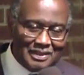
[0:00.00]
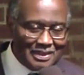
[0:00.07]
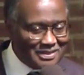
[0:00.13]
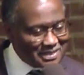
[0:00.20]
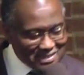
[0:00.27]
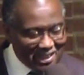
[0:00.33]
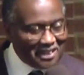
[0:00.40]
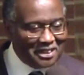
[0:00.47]
this
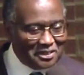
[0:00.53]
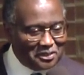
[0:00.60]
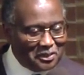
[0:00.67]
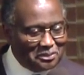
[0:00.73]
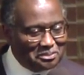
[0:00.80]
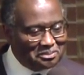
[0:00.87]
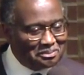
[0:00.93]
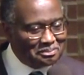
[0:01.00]
is the hard
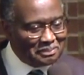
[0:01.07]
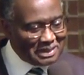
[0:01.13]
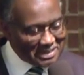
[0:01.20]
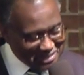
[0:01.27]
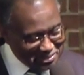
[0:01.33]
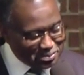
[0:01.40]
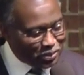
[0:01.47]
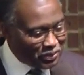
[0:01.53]
one, but
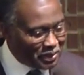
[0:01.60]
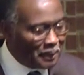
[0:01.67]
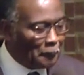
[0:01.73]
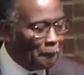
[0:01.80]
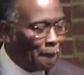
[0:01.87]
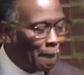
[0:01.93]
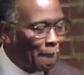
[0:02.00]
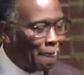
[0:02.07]
it's important.
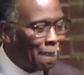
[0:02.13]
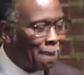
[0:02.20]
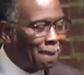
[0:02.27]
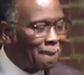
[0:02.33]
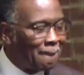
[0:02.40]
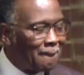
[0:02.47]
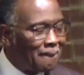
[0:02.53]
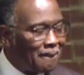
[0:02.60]

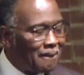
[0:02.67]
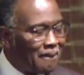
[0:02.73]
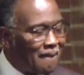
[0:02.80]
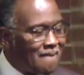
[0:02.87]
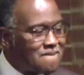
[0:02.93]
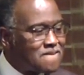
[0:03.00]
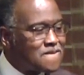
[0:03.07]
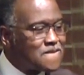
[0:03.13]

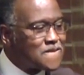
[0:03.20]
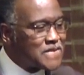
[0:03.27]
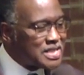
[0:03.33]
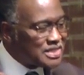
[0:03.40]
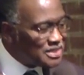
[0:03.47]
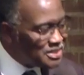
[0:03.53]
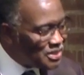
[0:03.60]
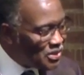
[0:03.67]

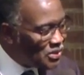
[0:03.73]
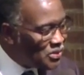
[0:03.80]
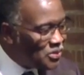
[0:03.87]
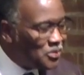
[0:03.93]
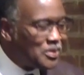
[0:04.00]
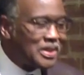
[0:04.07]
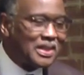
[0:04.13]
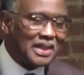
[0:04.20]
We know
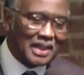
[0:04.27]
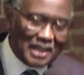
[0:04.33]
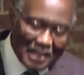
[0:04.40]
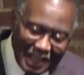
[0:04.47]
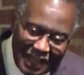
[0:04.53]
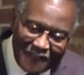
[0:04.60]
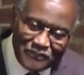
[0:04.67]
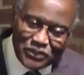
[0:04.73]
we
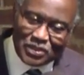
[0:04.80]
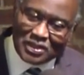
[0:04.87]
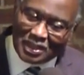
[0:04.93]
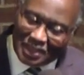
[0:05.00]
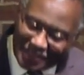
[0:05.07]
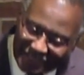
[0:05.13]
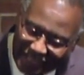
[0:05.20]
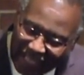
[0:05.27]
have to
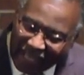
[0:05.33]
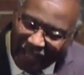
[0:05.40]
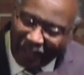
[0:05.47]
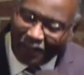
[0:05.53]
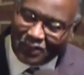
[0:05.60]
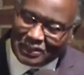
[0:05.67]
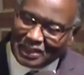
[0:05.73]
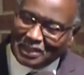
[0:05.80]

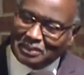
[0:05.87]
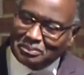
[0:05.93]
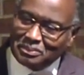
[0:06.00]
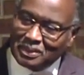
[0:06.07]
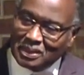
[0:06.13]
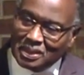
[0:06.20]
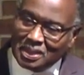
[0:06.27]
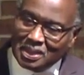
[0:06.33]
allow Him
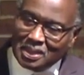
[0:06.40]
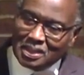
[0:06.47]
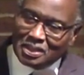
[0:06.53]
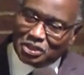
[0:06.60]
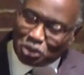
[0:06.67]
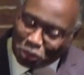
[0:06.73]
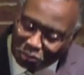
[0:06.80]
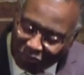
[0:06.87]

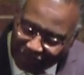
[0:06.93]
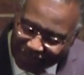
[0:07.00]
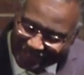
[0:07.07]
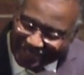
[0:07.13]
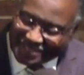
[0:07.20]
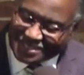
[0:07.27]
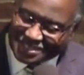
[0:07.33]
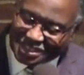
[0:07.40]
to put
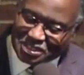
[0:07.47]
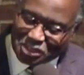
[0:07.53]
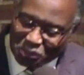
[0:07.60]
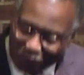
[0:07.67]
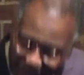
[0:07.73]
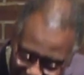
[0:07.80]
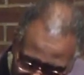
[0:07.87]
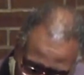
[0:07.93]
us in
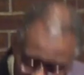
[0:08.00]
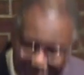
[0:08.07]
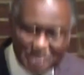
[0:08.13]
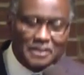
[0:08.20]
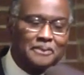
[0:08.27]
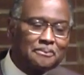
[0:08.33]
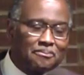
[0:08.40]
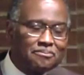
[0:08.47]

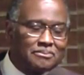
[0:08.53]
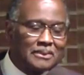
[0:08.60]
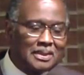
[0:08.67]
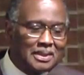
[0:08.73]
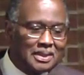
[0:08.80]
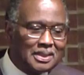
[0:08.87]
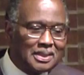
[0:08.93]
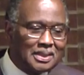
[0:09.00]
situations
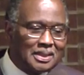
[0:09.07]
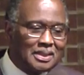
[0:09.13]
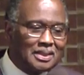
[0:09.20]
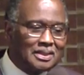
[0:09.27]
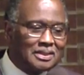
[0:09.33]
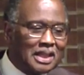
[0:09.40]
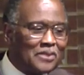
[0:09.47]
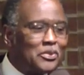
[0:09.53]

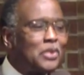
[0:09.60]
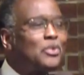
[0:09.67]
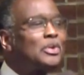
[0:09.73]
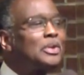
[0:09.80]
that we